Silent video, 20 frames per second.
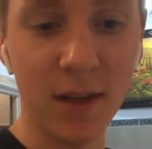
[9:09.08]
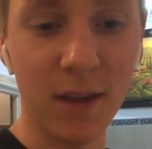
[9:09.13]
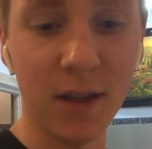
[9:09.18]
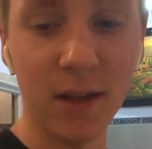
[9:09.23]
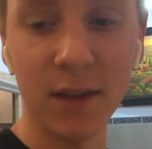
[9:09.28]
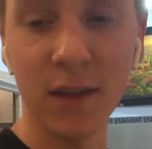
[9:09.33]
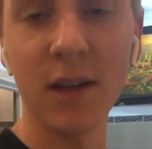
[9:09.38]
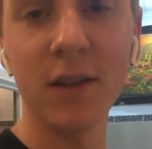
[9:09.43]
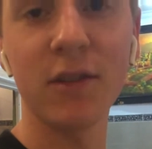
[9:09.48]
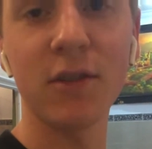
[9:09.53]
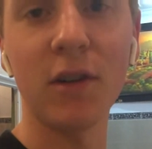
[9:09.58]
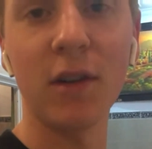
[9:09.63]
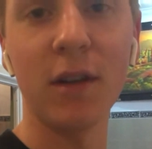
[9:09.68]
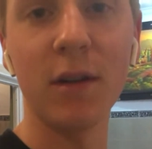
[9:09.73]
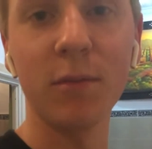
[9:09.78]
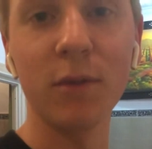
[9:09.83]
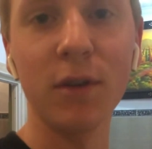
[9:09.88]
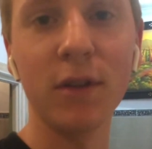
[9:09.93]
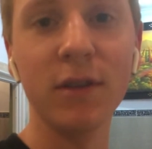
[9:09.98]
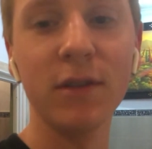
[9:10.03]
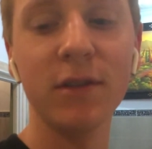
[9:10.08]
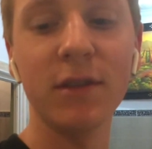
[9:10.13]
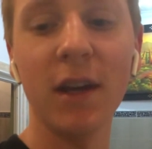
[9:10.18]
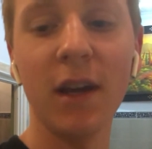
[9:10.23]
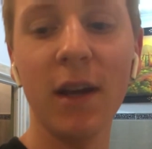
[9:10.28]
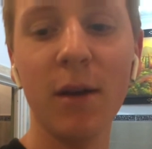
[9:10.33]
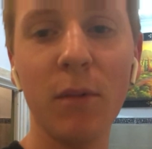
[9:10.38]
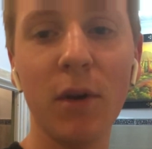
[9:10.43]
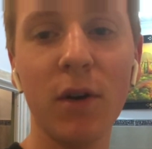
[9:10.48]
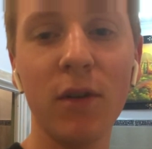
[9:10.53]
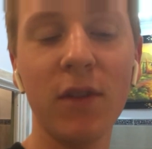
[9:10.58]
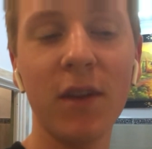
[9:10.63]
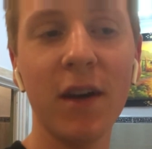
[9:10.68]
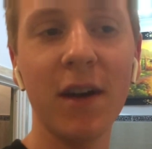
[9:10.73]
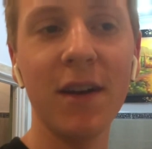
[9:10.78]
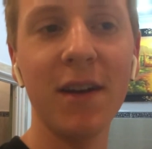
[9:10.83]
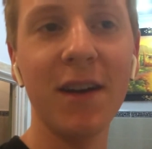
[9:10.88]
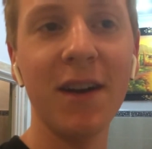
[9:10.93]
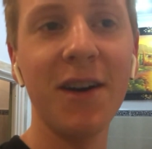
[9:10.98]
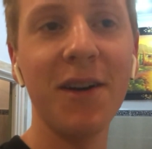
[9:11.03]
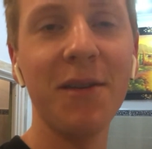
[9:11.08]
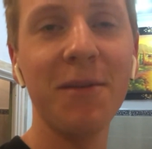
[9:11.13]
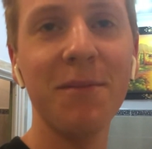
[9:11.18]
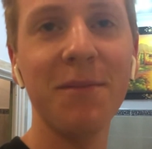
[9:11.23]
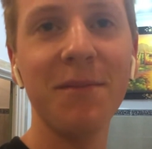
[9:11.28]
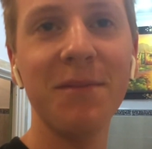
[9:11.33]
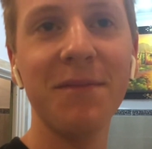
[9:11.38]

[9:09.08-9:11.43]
I think that's all I'm gonna say about that now.